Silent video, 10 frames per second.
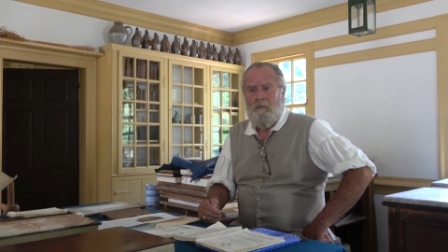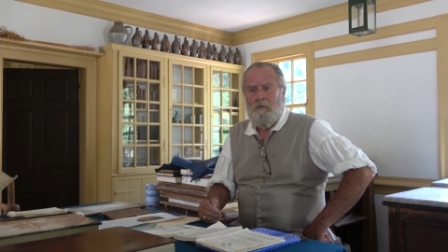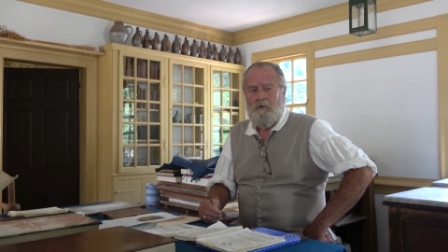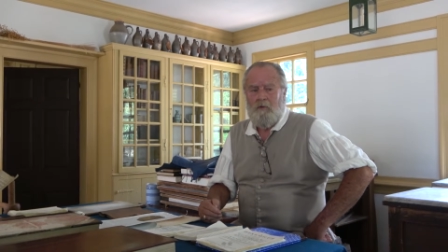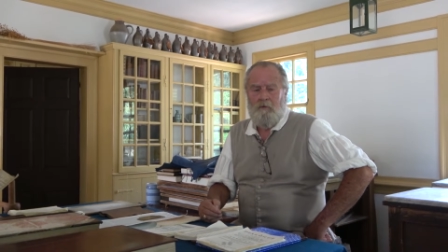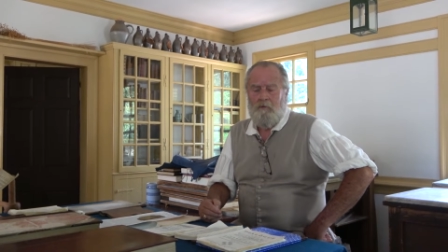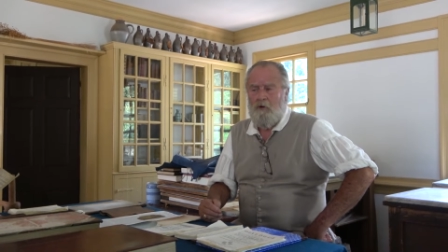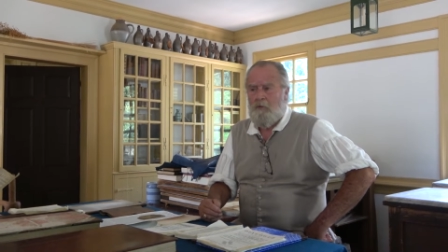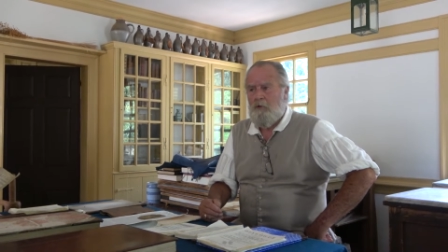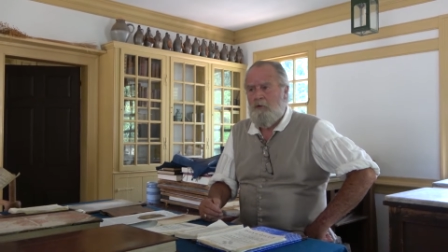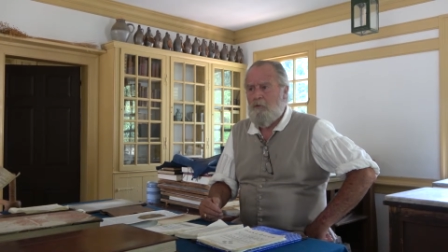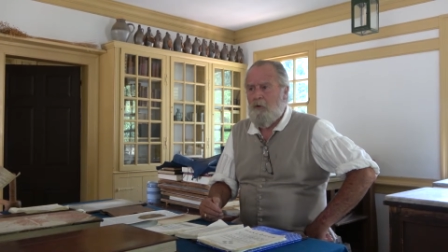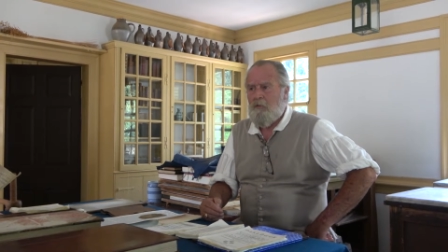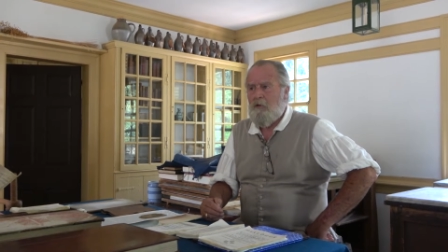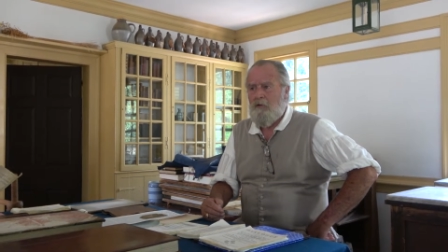But the little farmer, he's
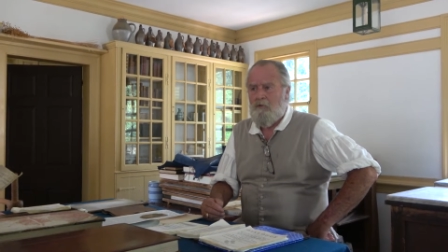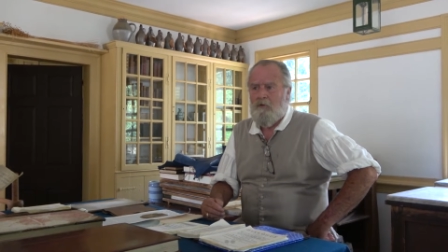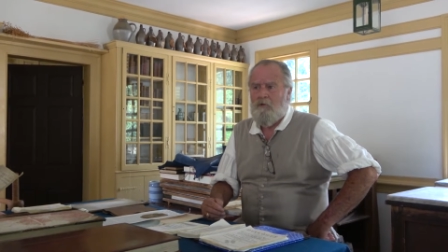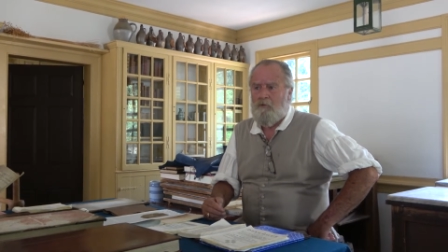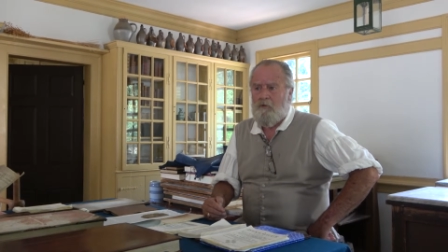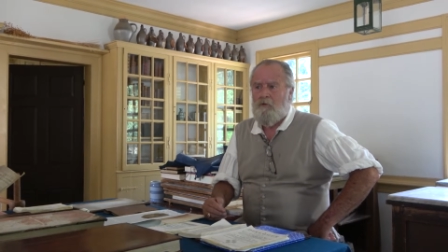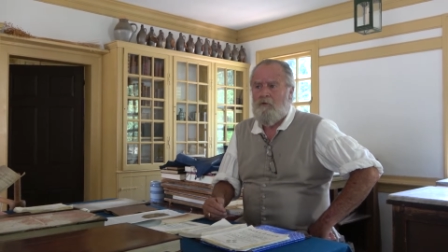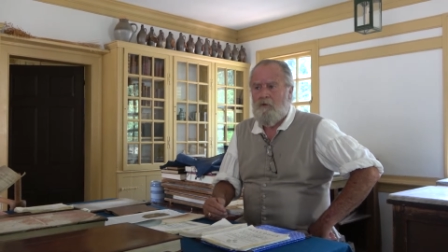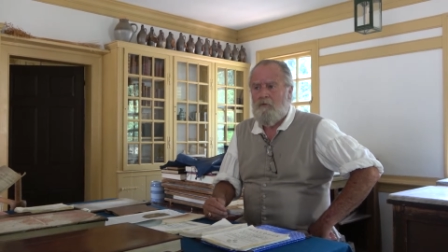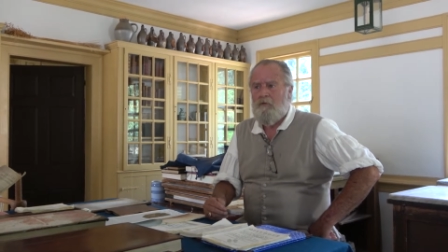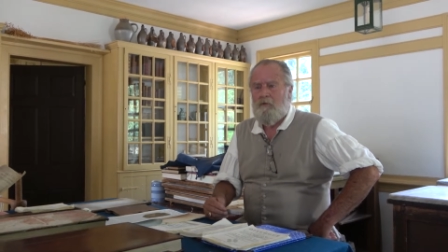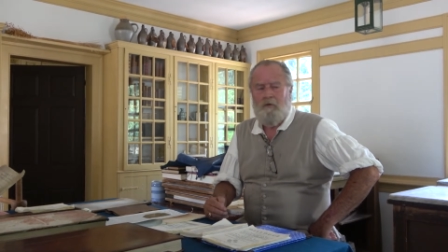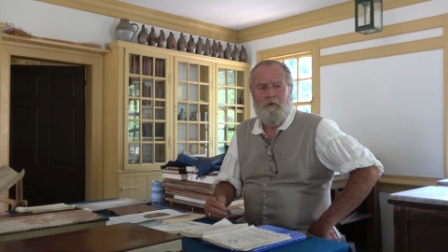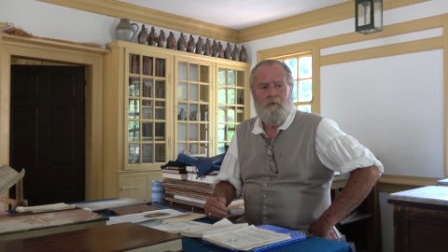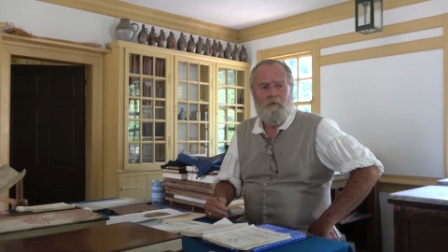probably going to trudge to church every
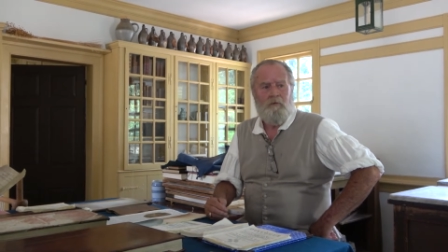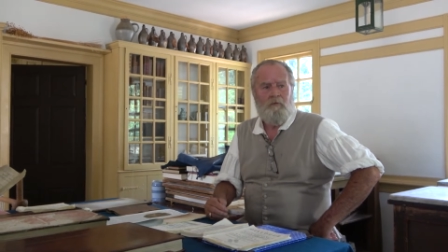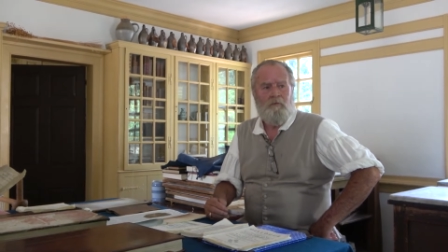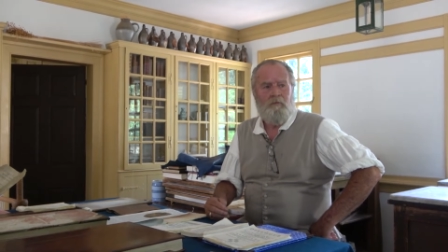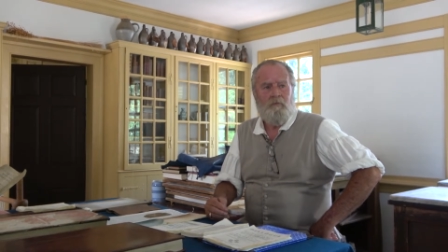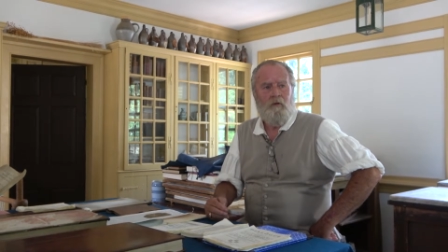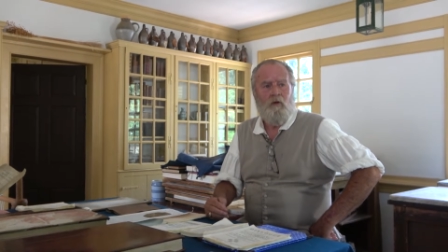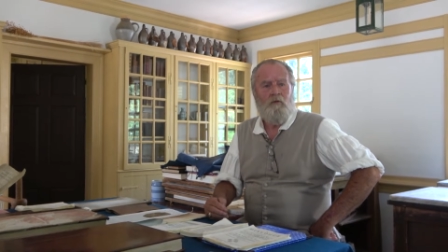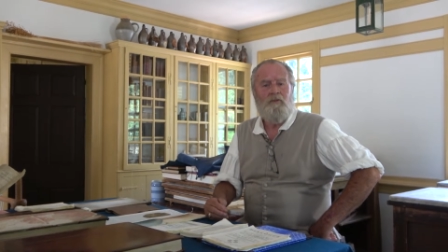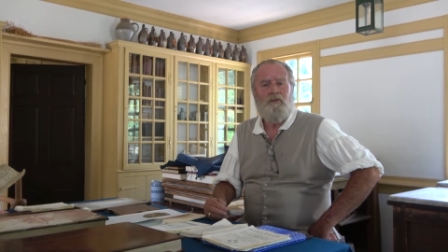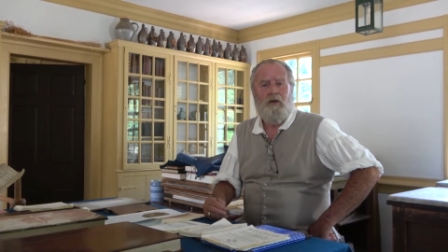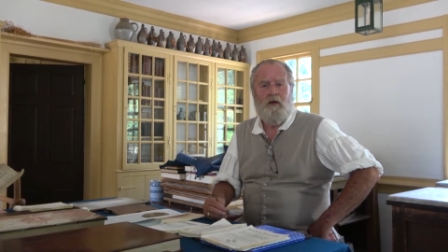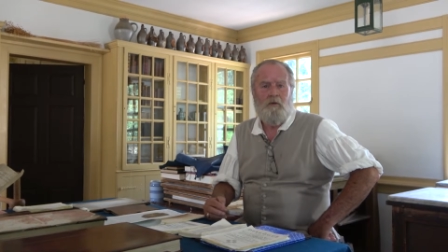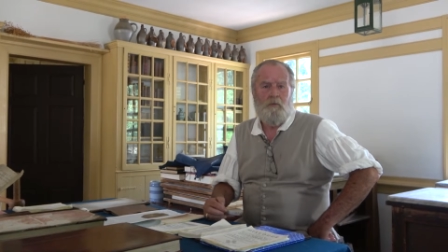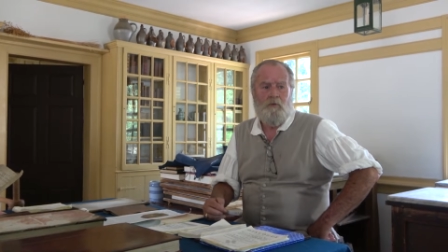Sunday with all of his
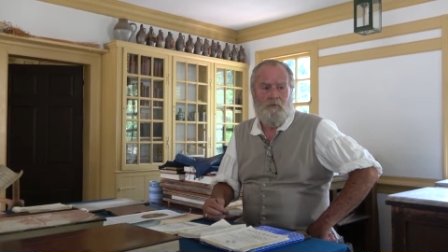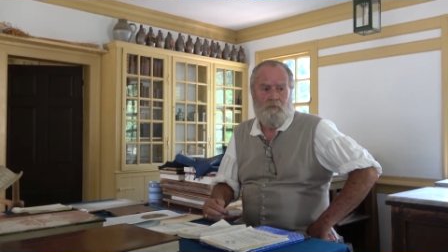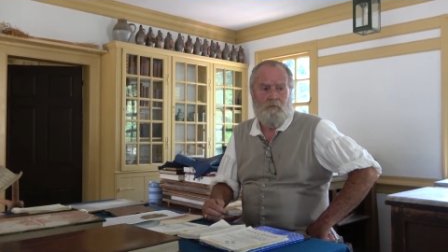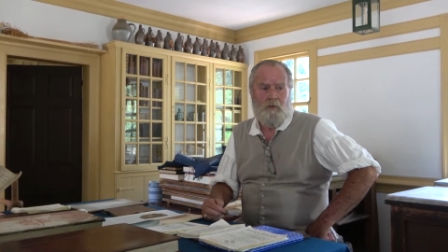tithings,